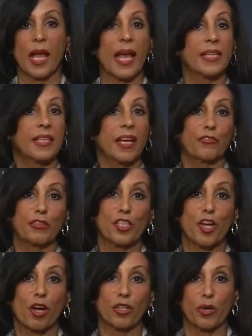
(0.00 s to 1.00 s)
As every
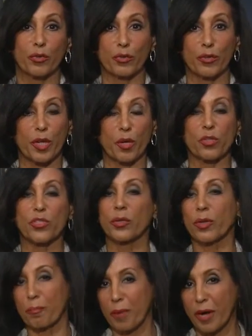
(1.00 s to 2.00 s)
dog owner knows, they're
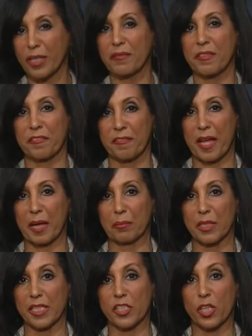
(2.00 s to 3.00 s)
a part of the
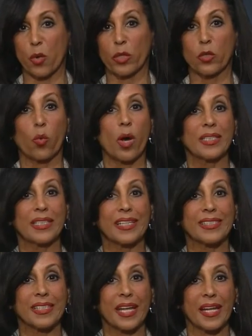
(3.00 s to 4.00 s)
family, so when one
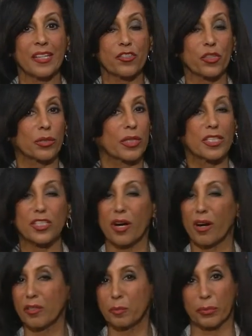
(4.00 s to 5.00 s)
gets cancer, it's
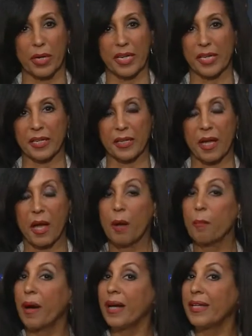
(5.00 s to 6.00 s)
heartbreaking.
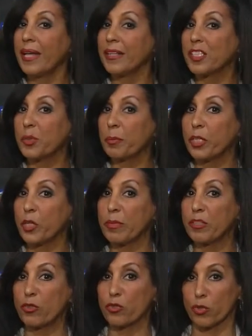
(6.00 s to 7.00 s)
But an
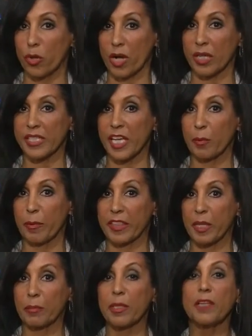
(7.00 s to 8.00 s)
experimental drug is helping
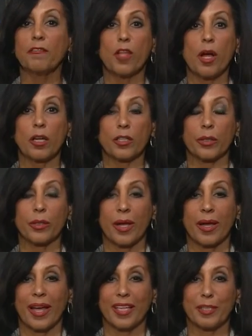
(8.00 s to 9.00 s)
them live longer,
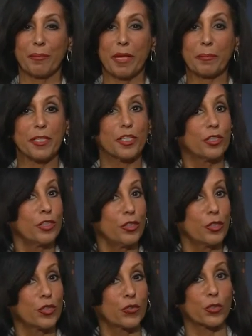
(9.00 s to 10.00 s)
and it may be good
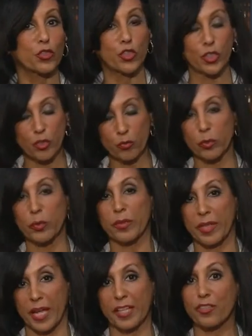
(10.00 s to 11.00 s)
news for children with
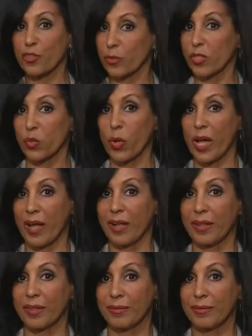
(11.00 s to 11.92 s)
cancer as well.